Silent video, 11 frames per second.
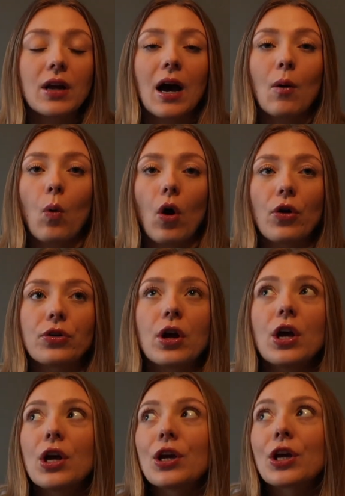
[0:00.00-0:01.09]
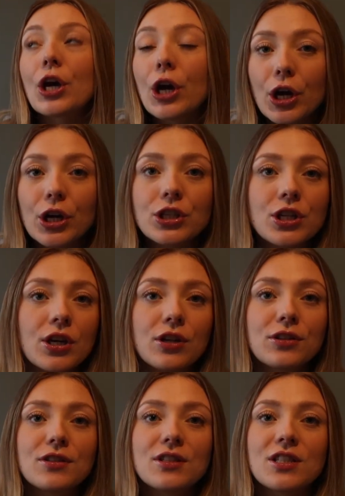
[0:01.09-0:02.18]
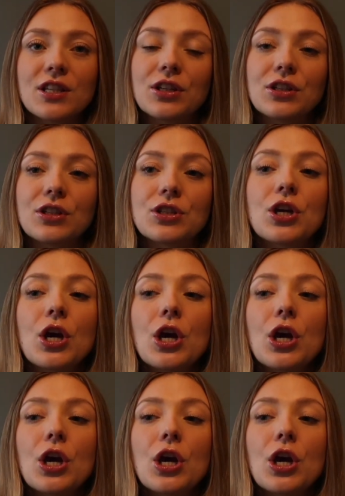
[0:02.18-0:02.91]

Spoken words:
I want curtains, and